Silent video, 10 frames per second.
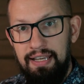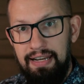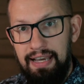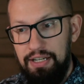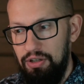
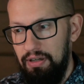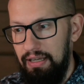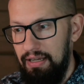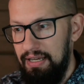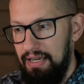can
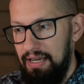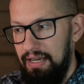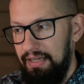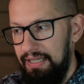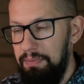actually
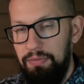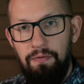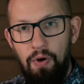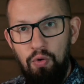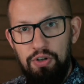keep the
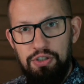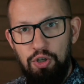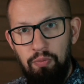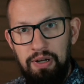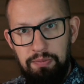focus
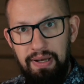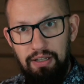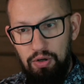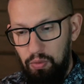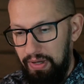so much
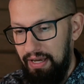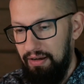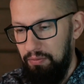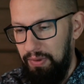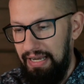better.
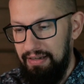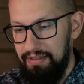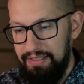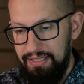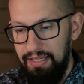We
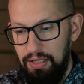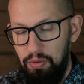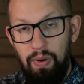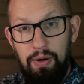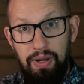can see
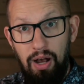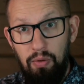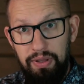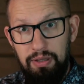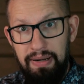where we are
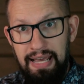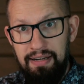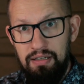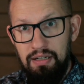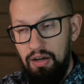with the
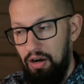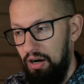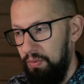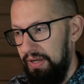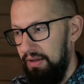plan.
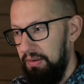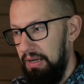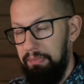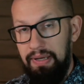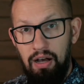Are we
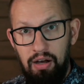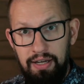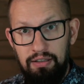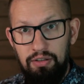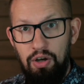
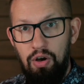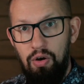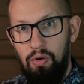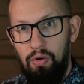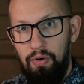behind,
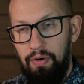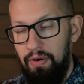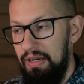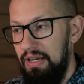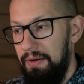
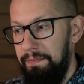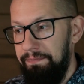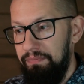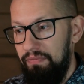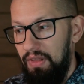or
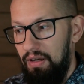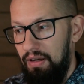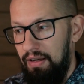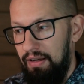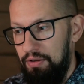
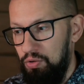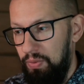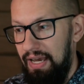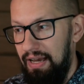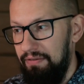do
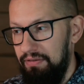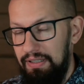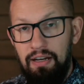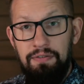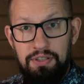we have
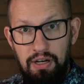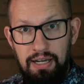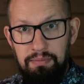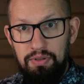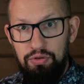enough
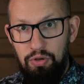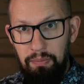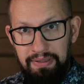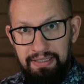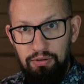time to
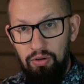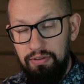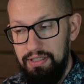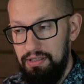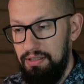complete all
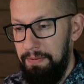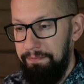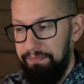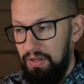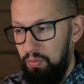this?
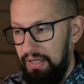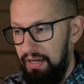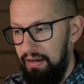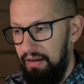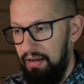We
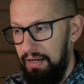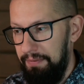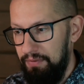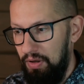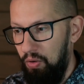
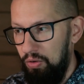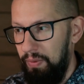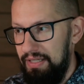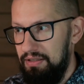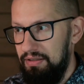can
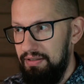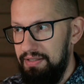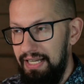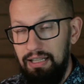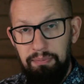always
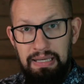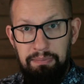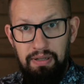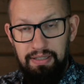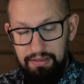tell
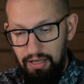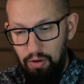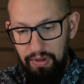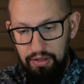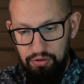people that
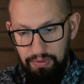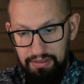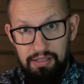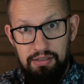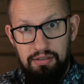now we are
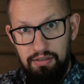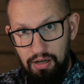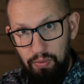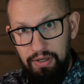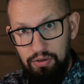doing this,
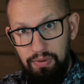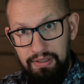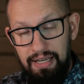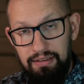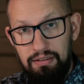now we are
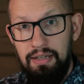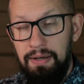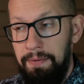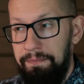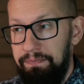doing that.
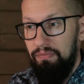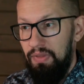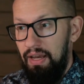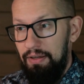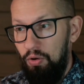
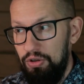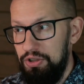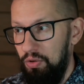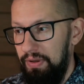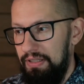And
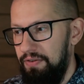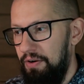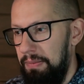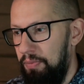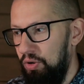also it is
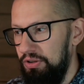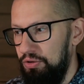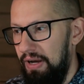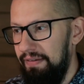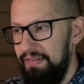very
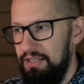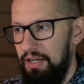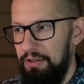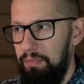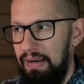important to have this
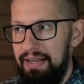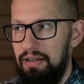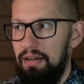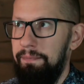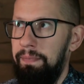kind of
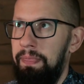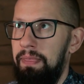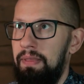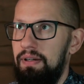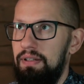
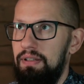plan